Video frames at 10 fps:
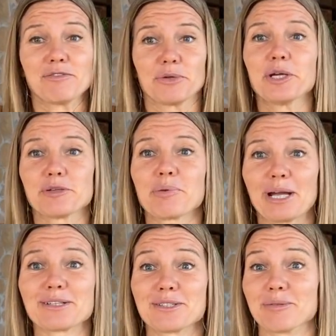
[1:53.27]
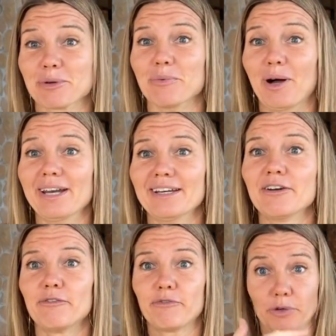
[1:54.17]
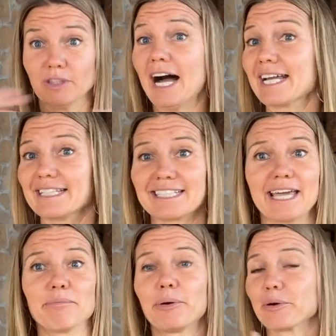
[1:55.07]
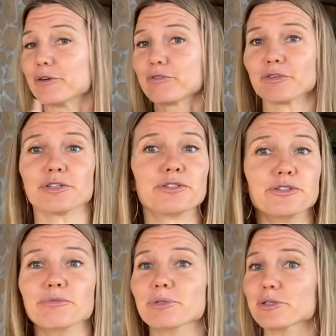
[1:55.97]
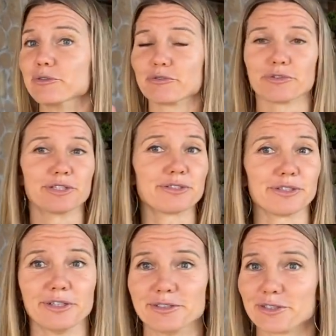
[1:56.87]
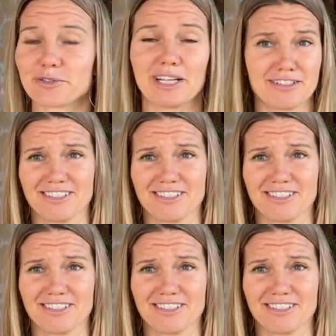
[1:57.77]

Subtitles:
So here's practice number 1 for Lionsgate portal, for this new moon, for this astrology.